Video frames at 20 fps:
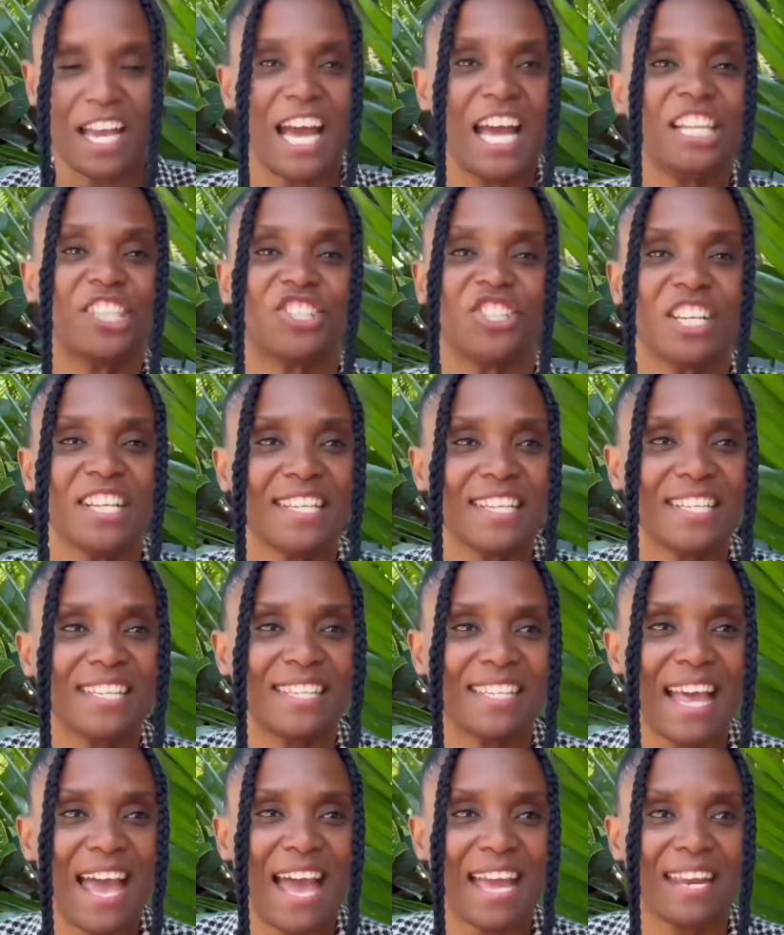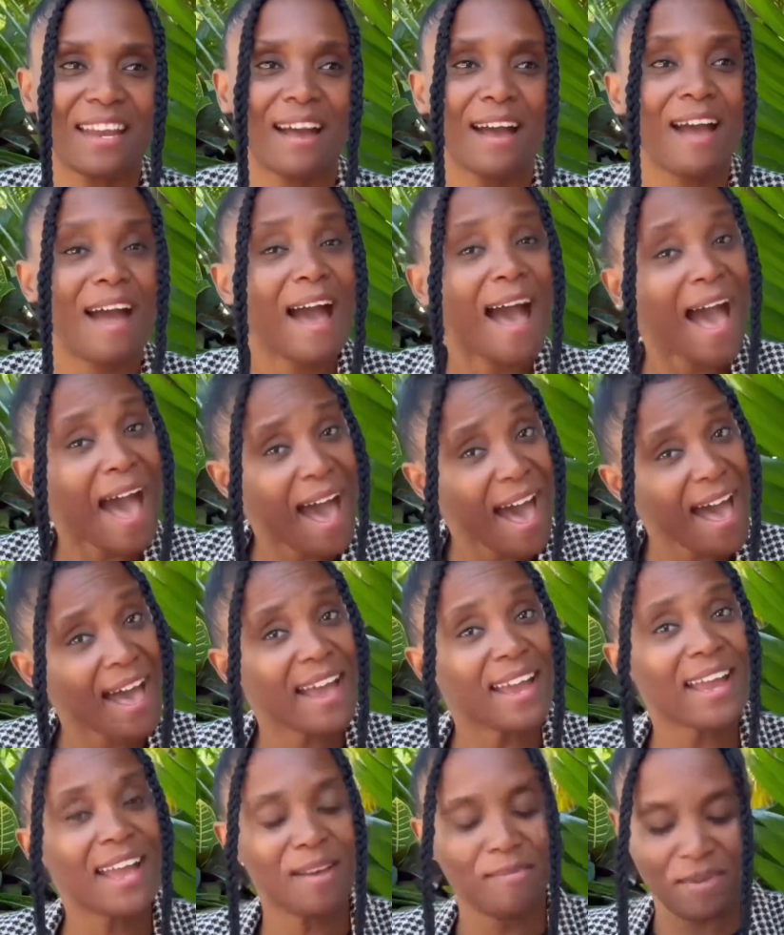And Jesus said,
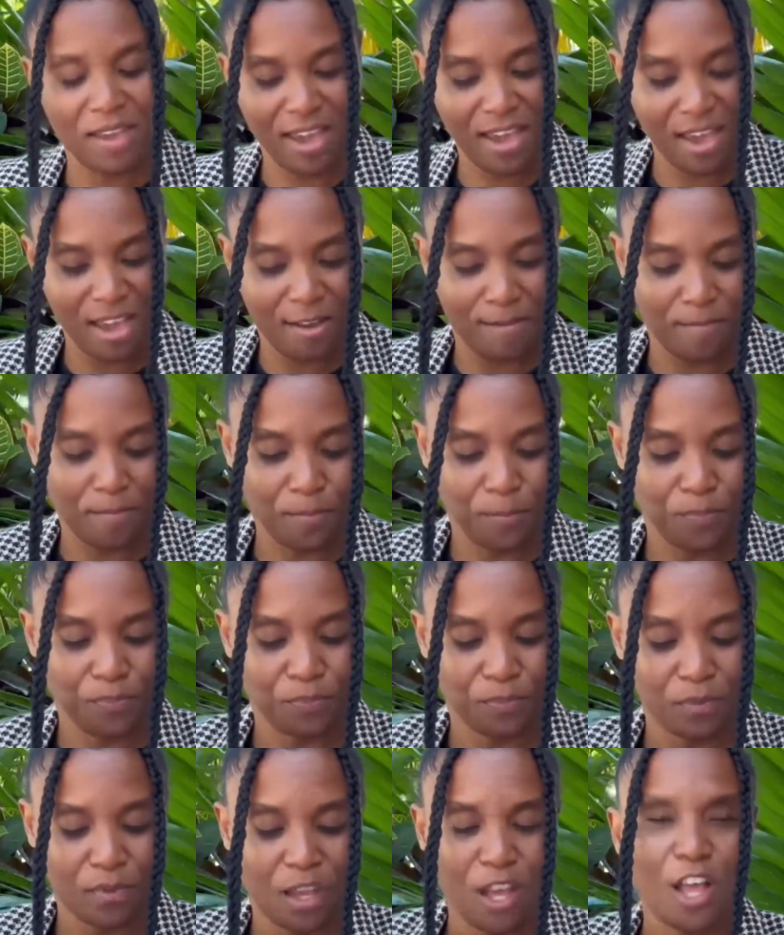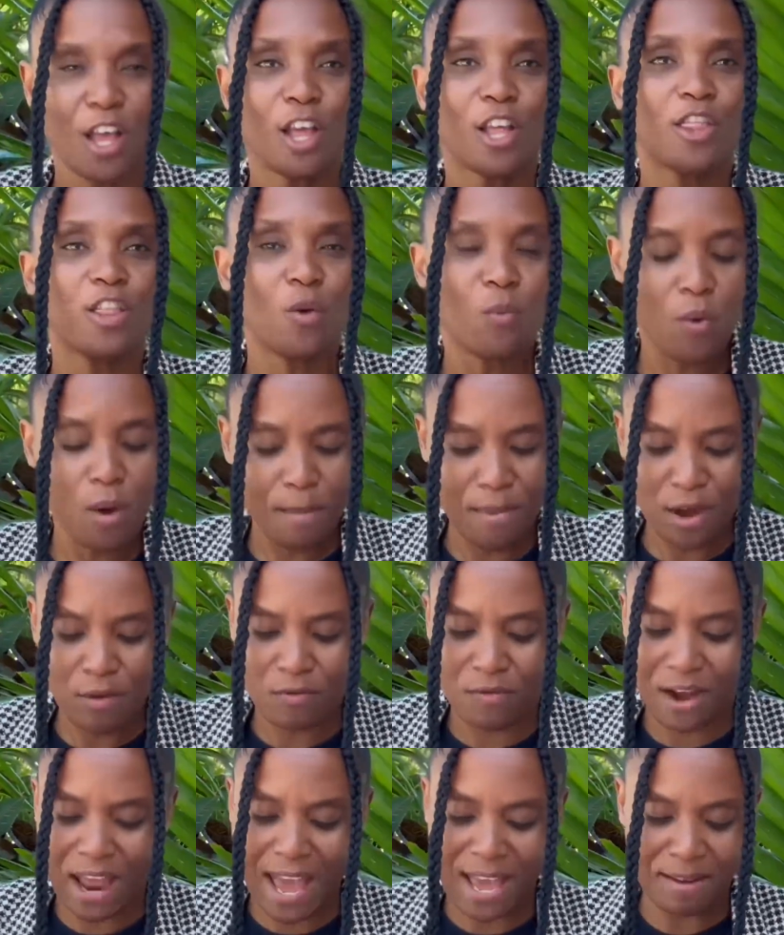I am he. The
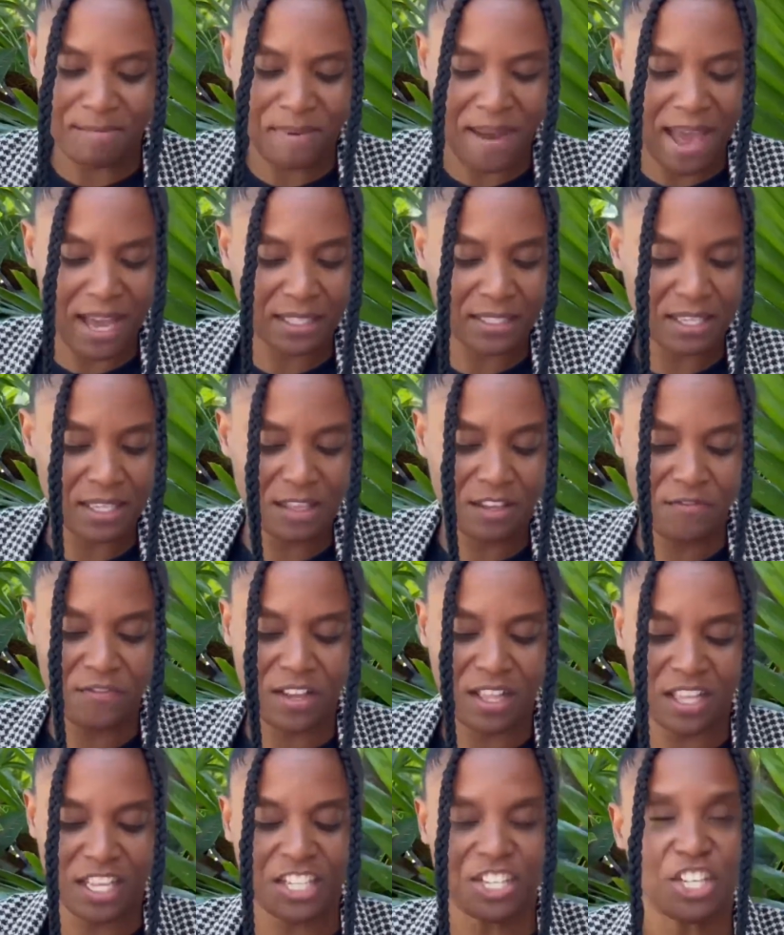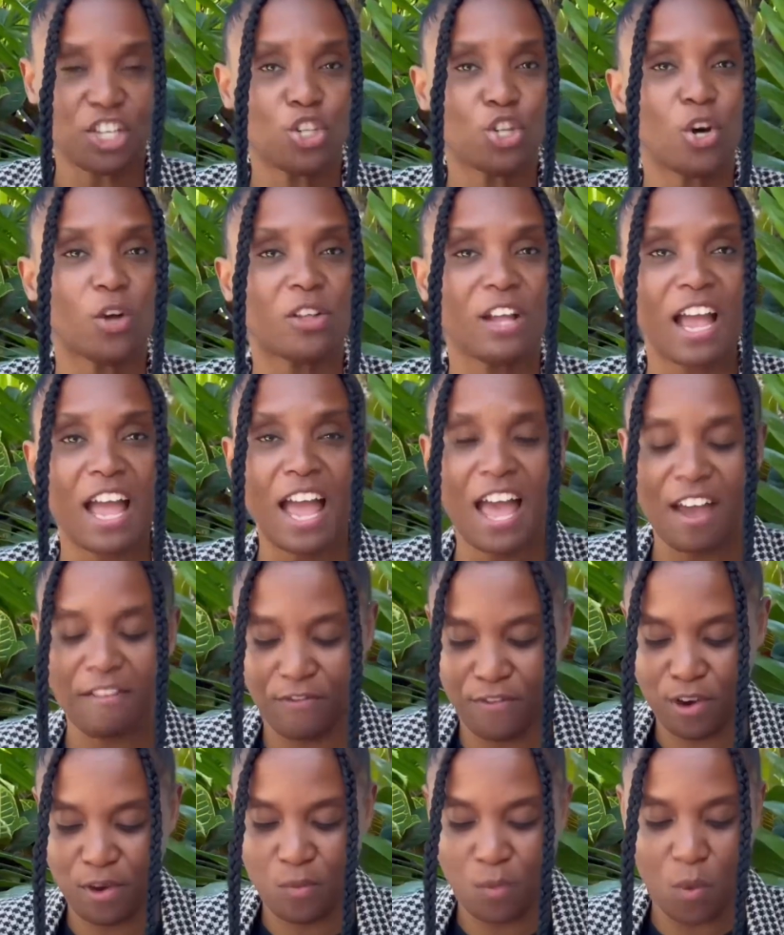woman ran back to the village and told
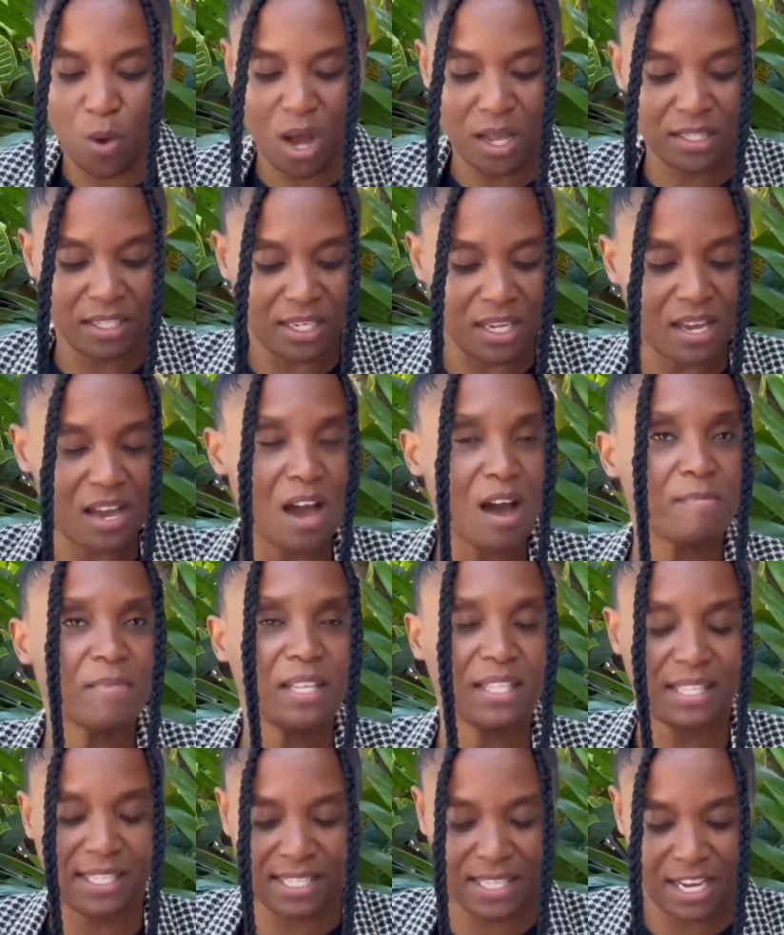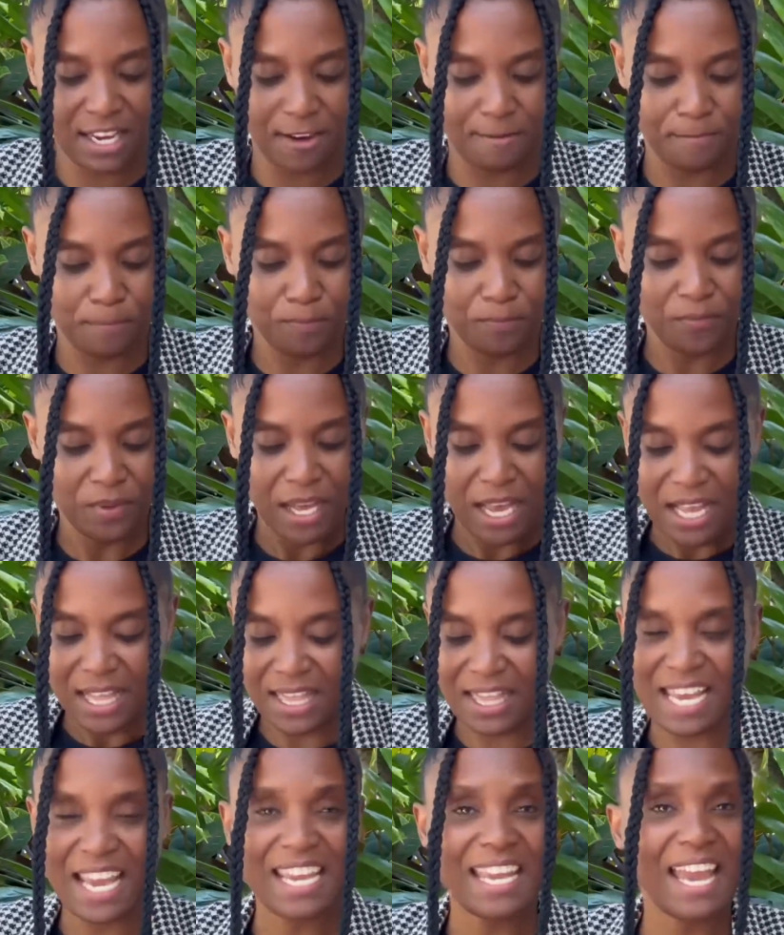everyone to come and see.
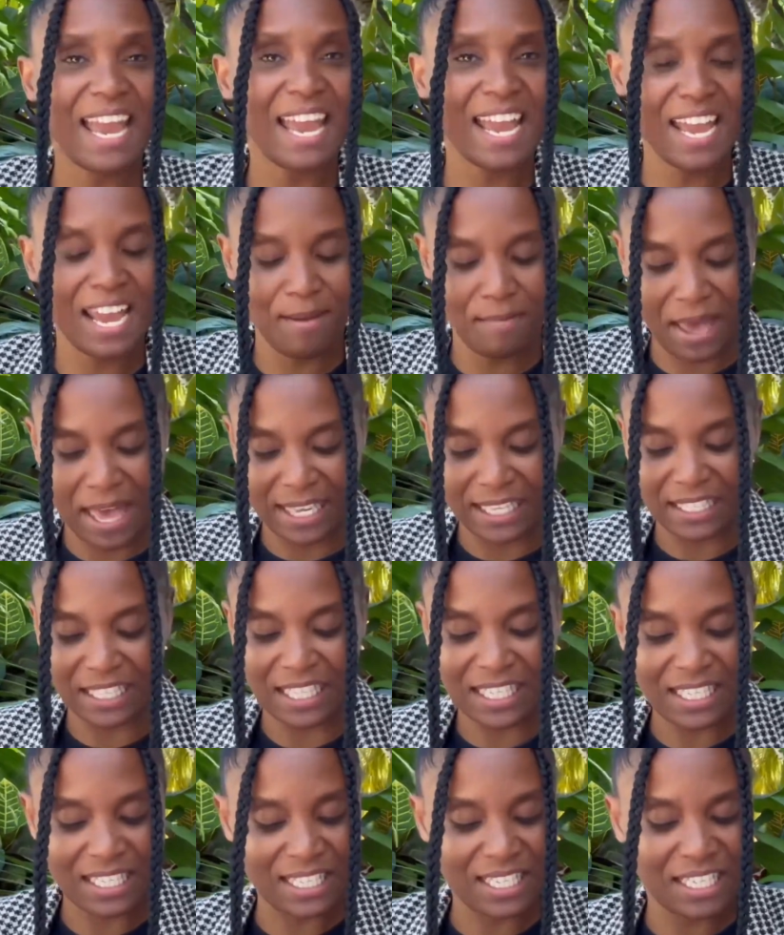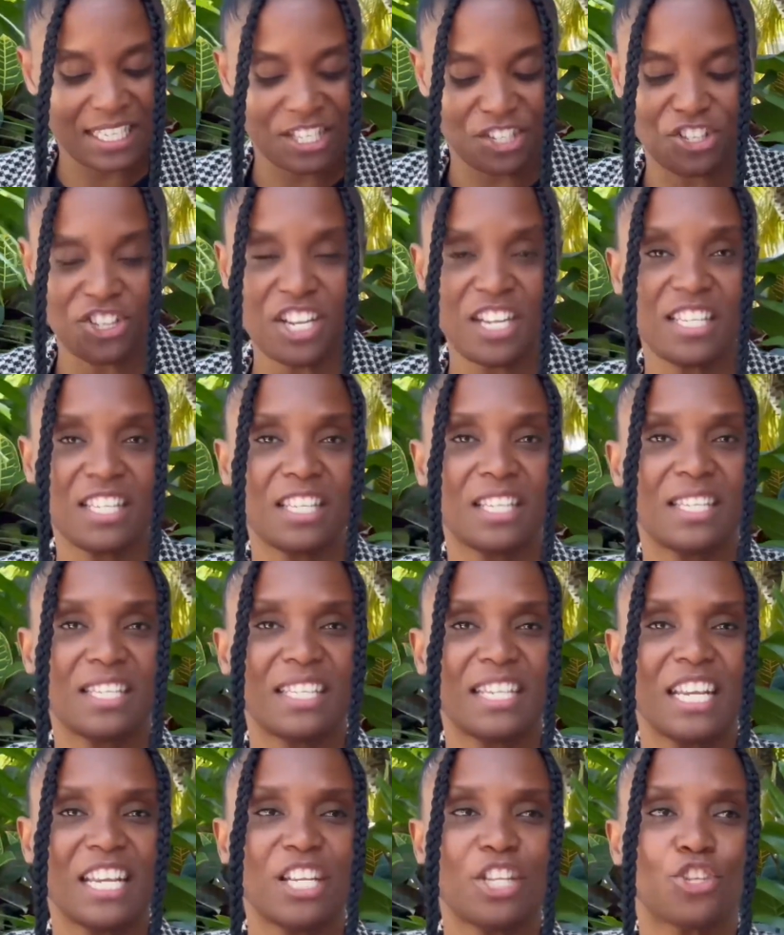They came and listened to Jesus
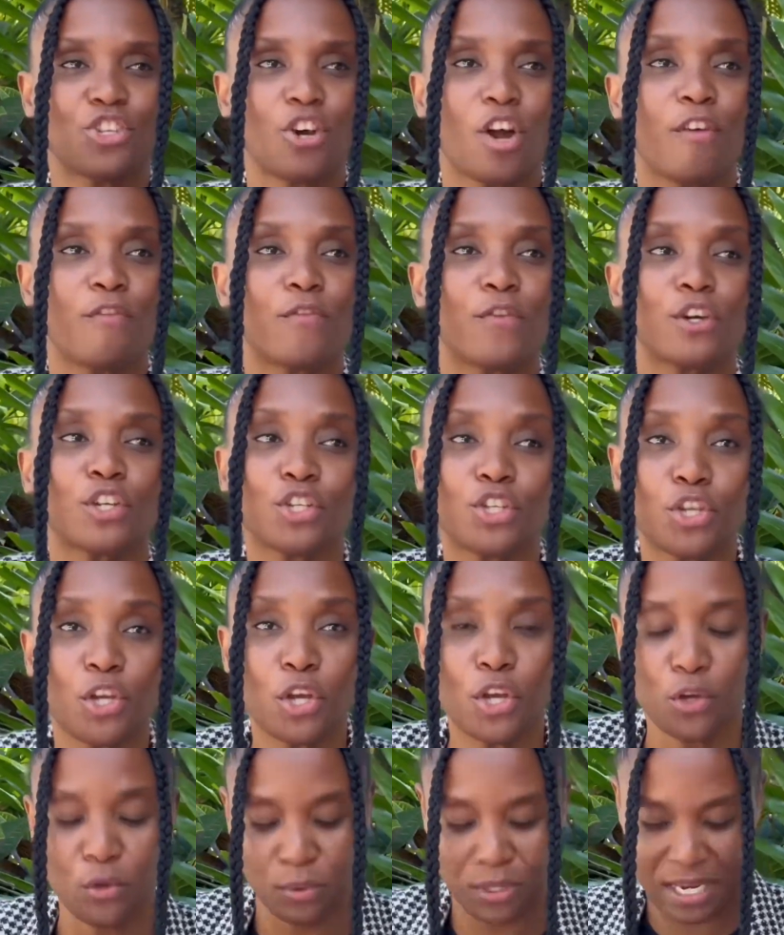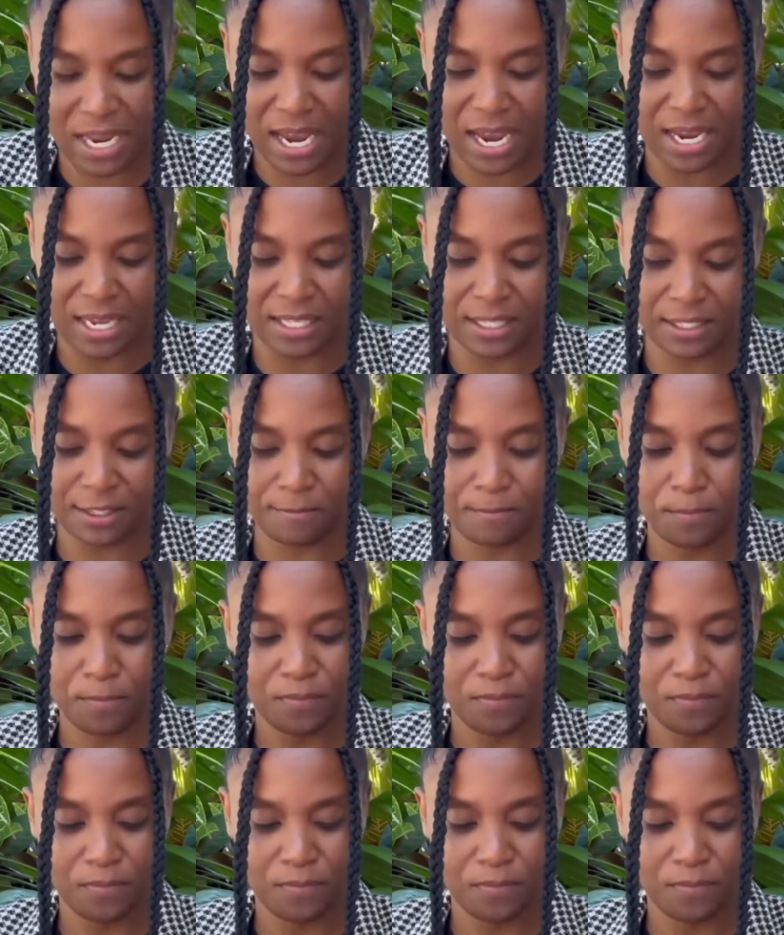teach for two days.